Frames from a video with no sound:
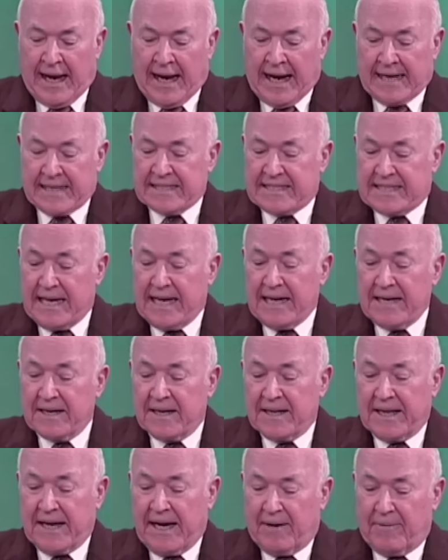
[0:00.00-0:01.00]
And saying
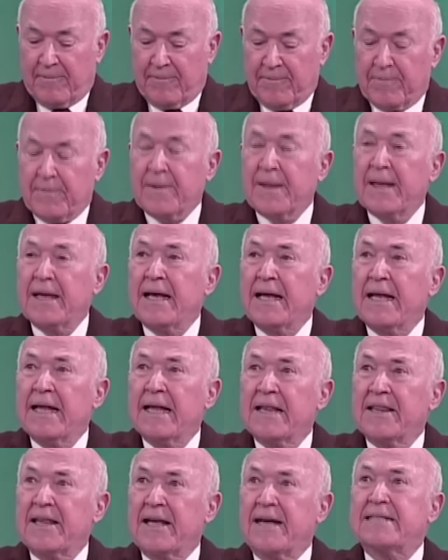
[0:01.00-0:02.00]
to them,
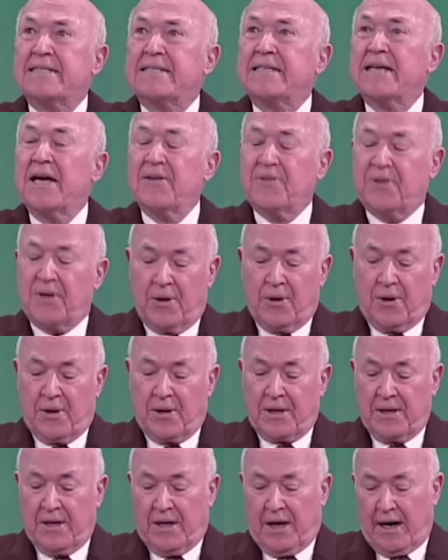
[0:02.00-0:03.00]
thus saith the
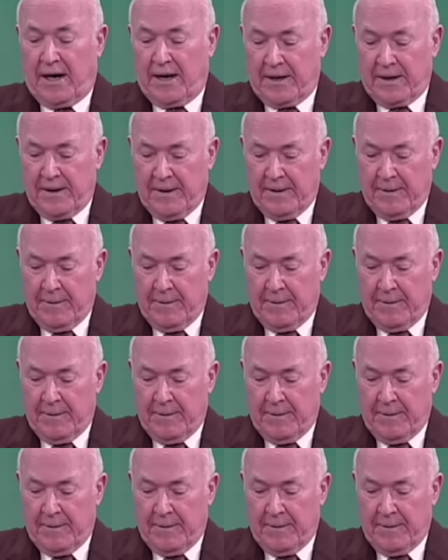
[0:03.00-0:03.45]
Lord God,